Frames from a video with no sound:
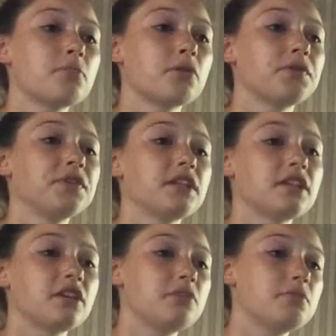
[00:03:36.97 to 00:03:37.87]
proving that
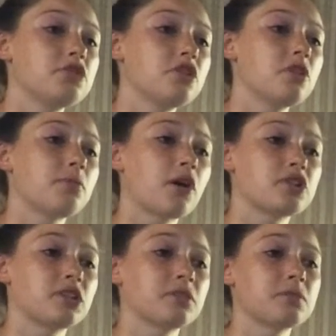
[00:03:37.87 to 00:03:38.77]
the Human Genome
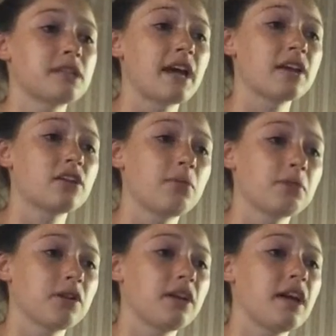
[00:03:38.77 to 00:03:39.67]
Project was
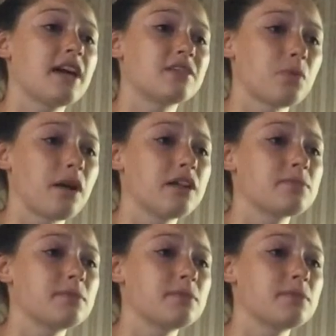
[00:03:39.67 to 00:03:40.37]
economically as well as